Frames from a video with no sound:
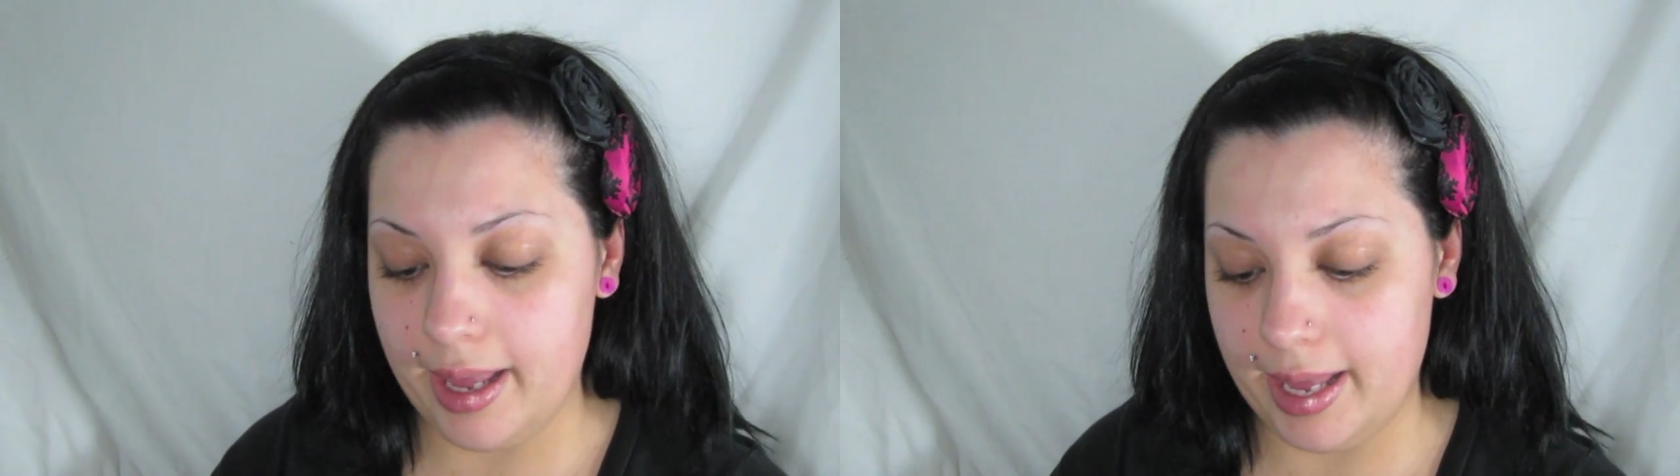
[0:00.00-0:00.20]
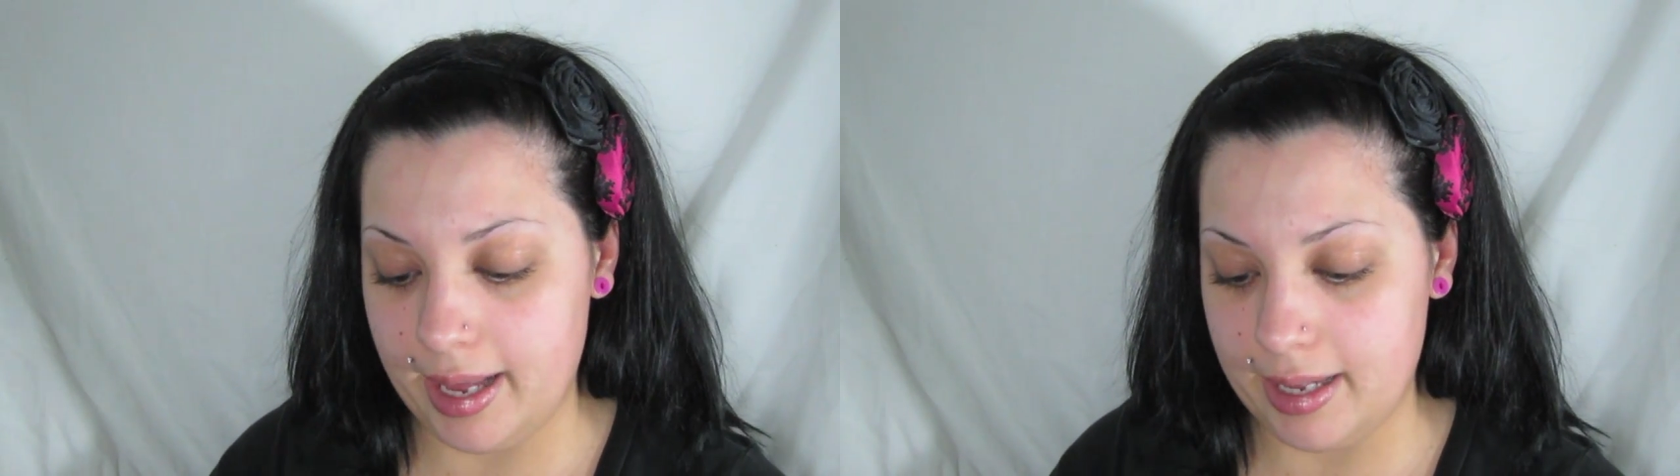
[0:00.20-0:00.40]

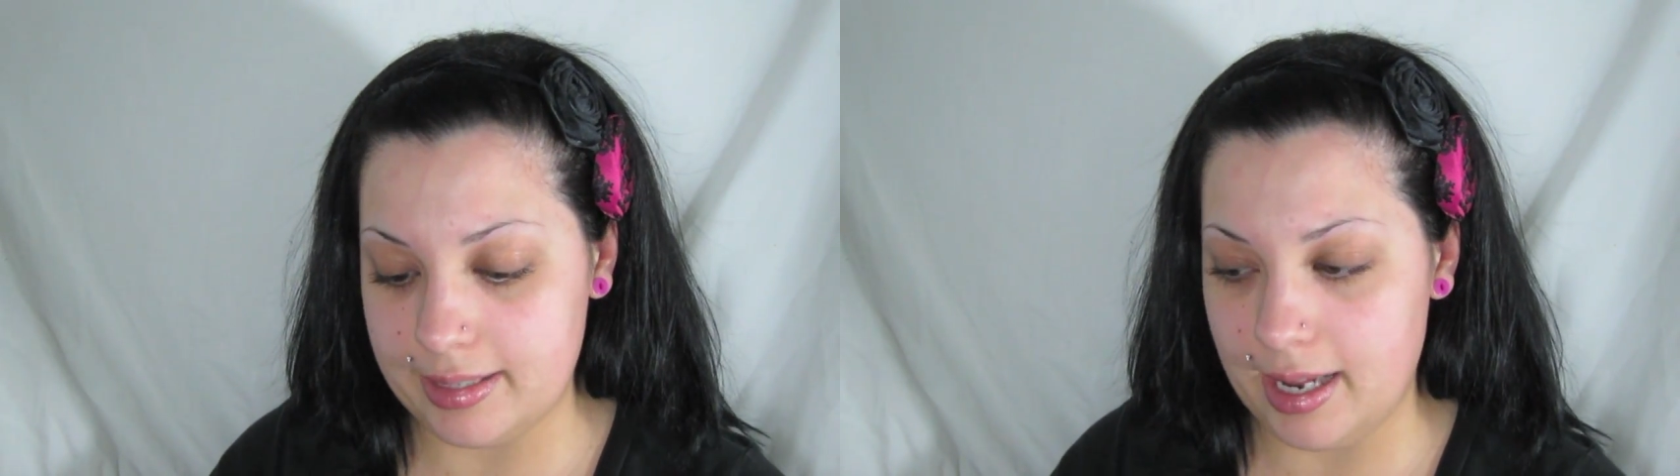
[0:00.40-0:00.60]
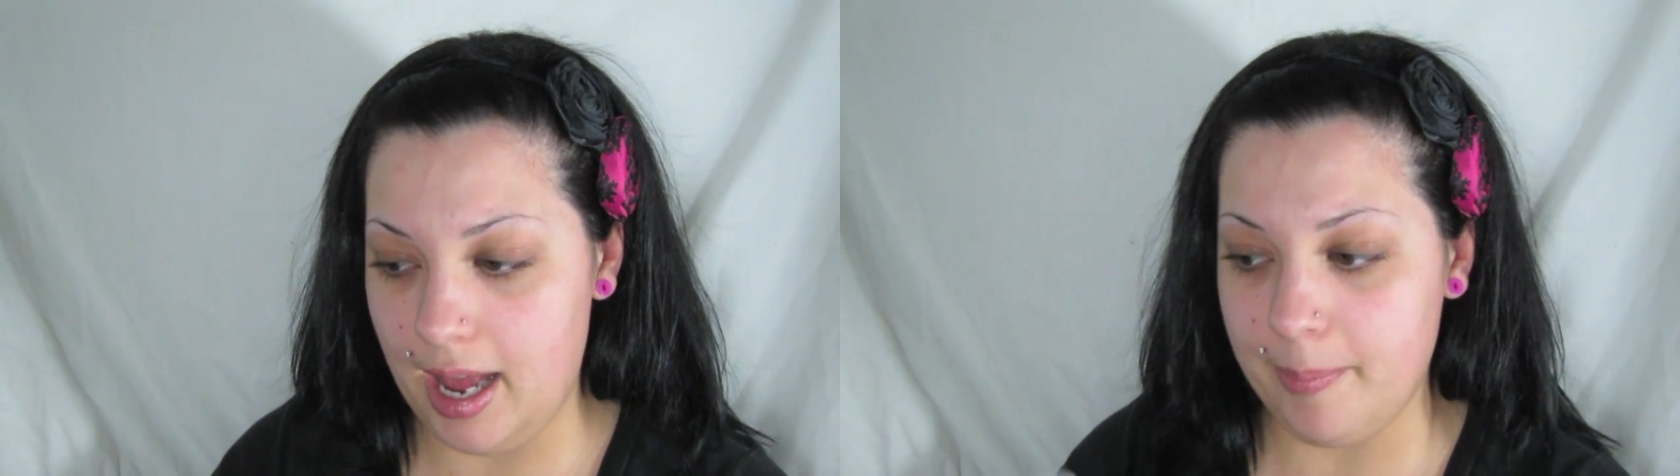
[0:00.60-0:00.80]

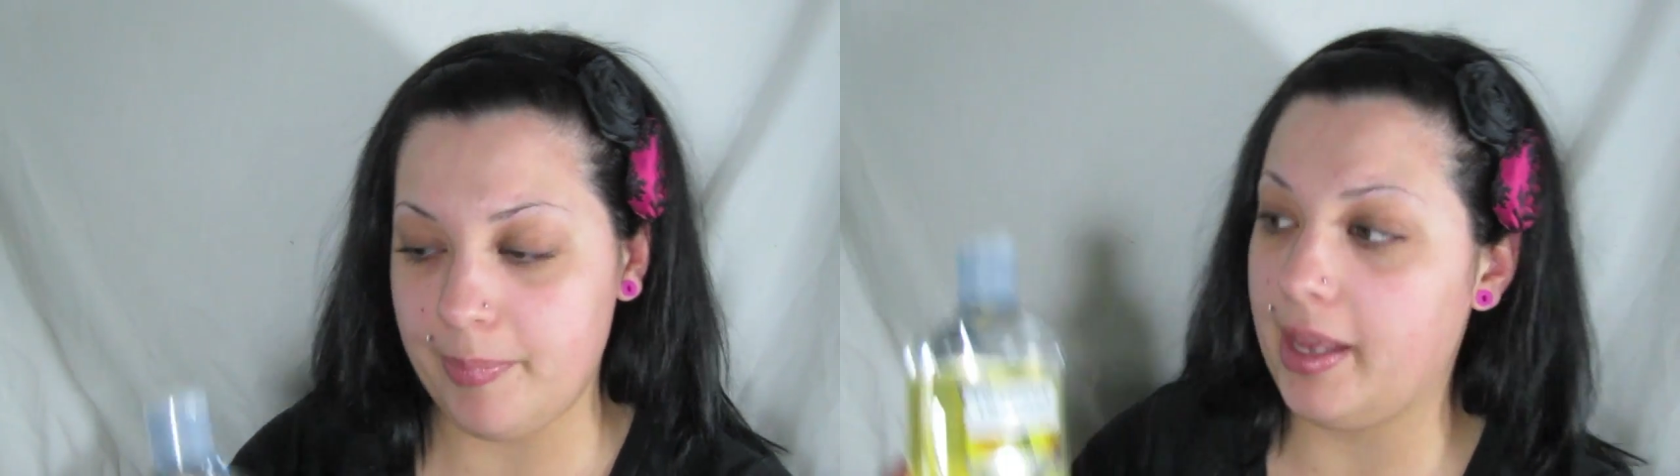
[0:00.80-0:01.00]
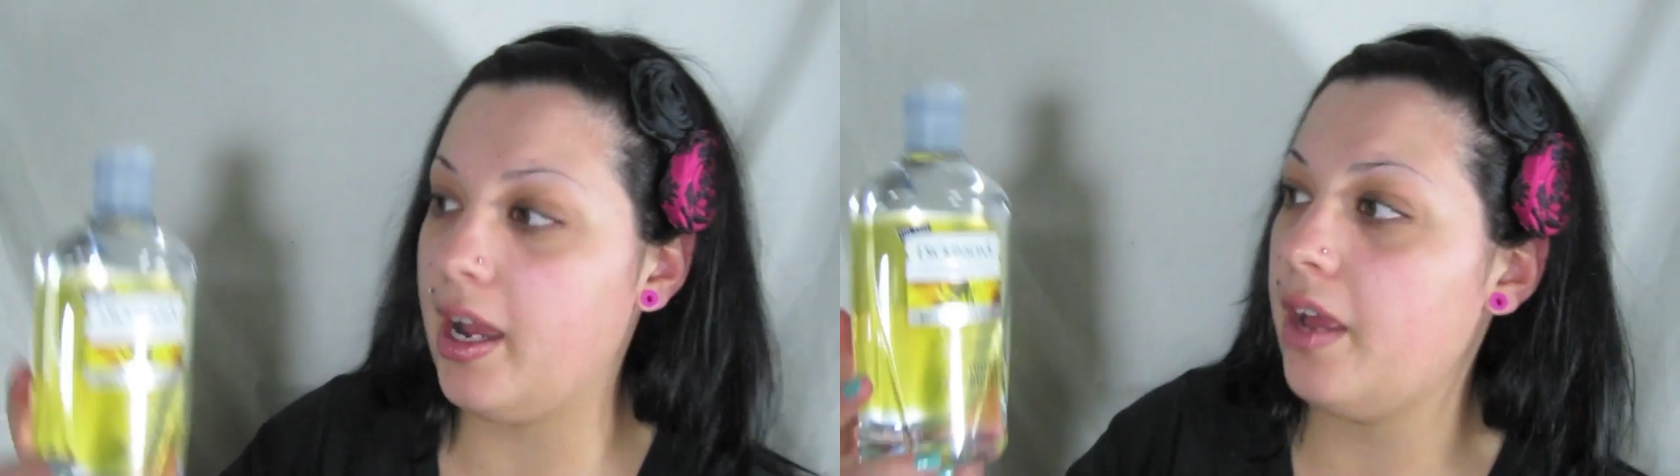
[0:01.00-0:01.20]
And
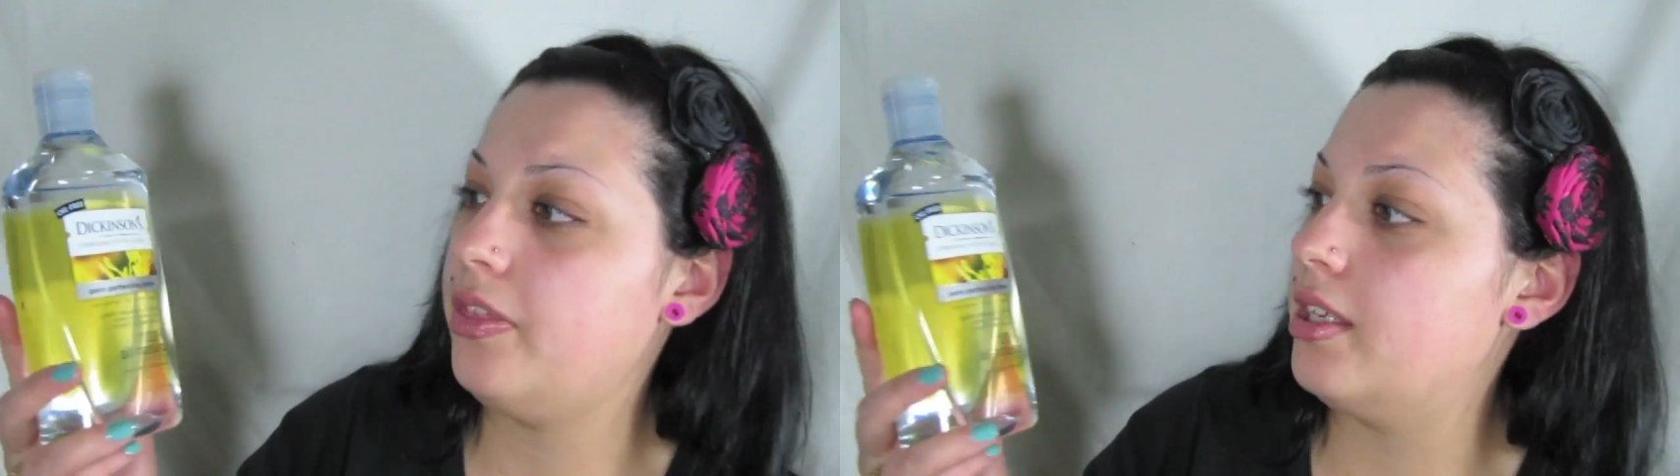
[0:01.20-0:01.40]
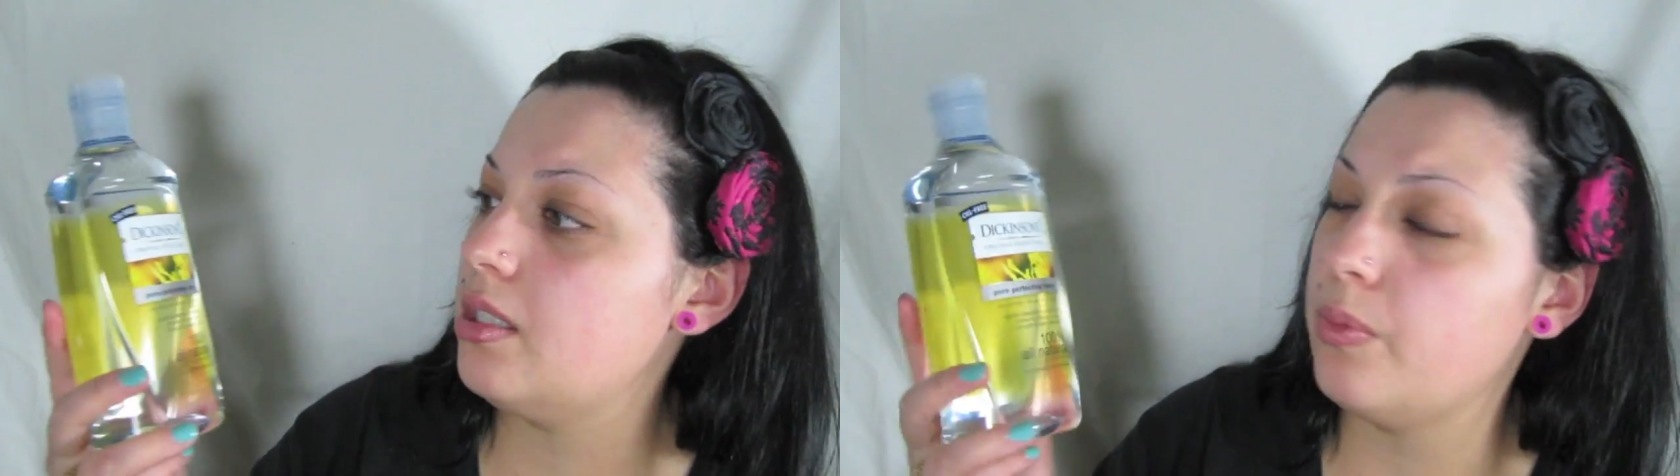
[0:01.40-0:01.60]
I
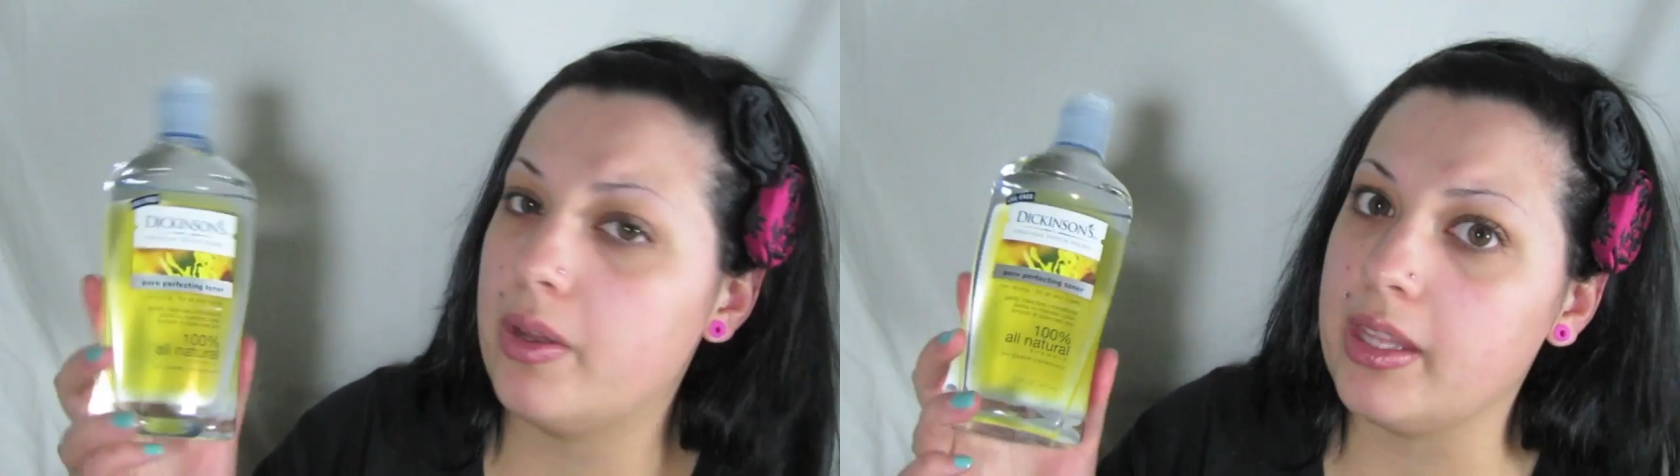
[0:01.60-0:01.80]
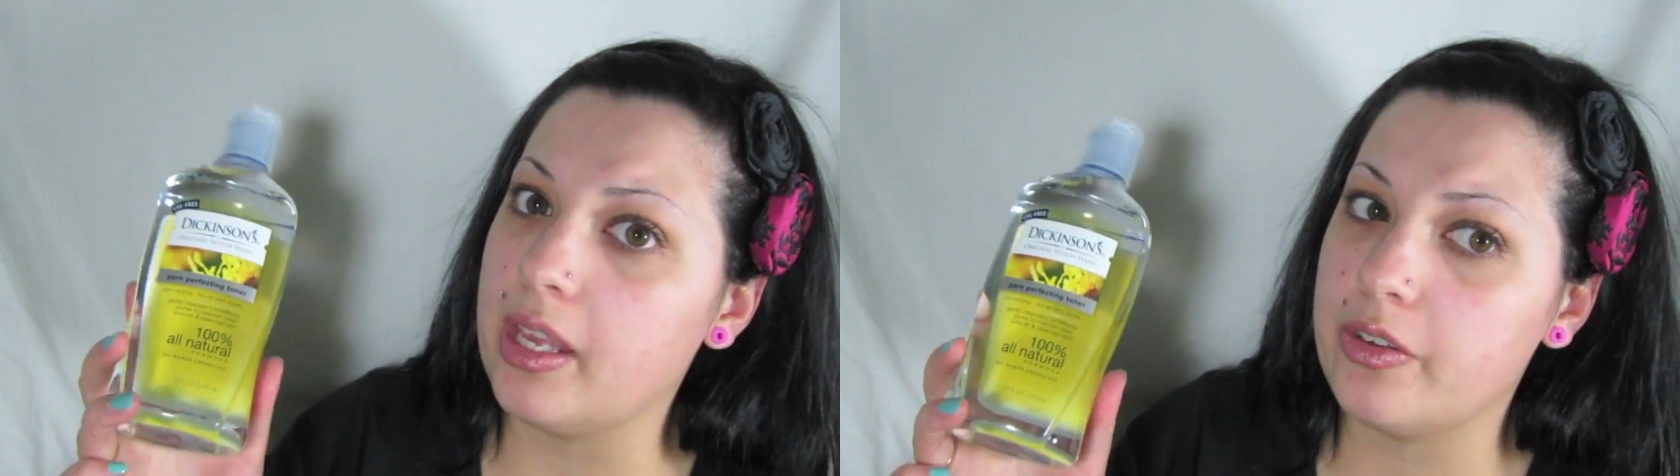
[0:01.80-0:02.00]
got this
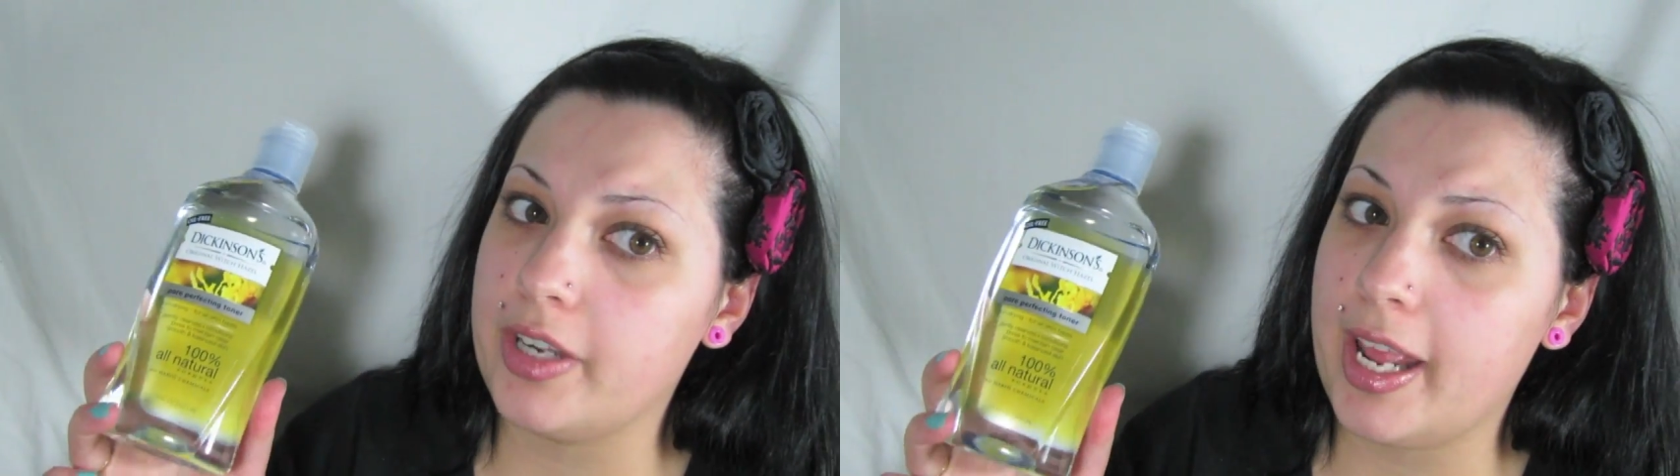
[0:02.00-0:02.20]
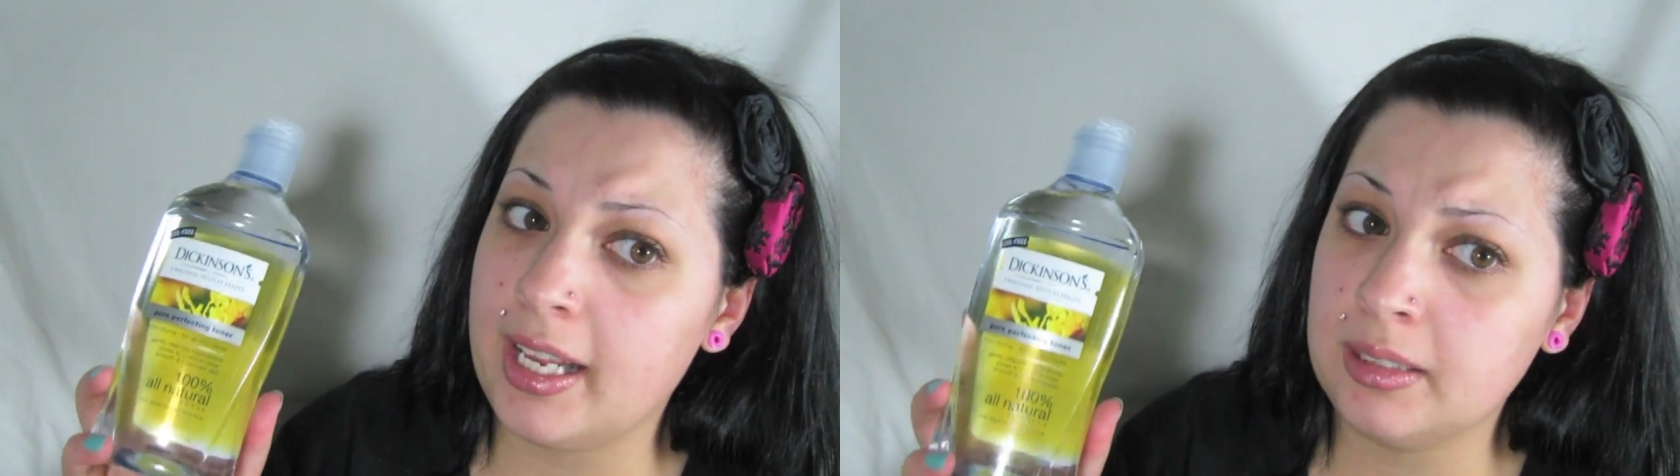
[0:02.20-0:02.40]
one the other
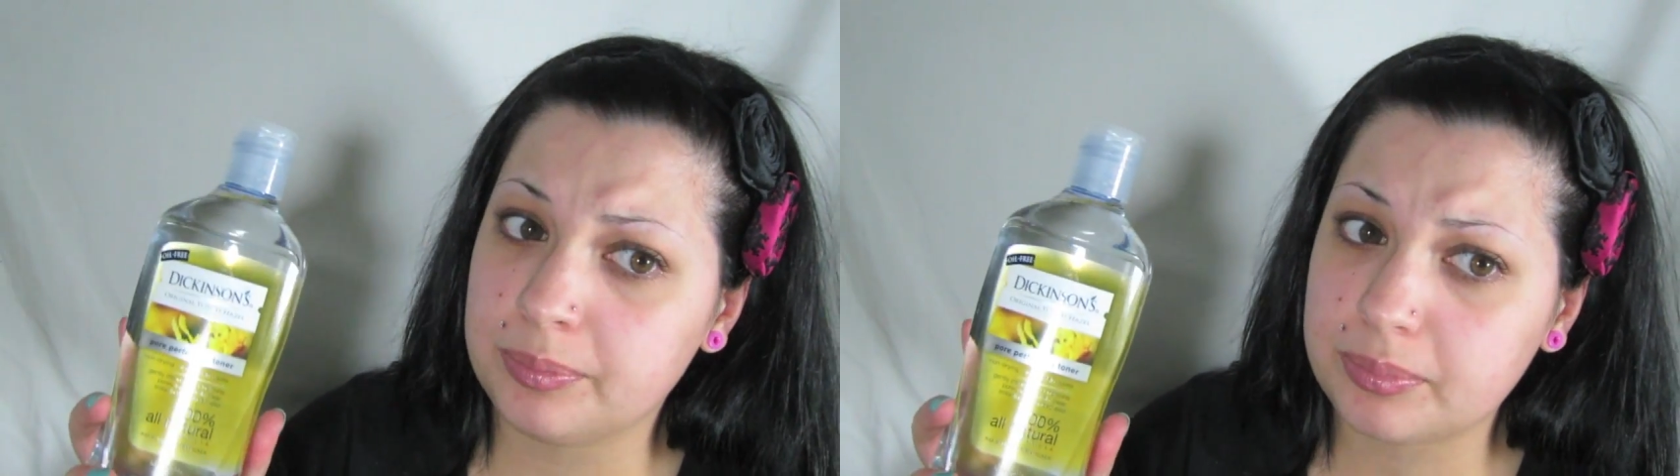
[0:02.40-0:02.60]
day,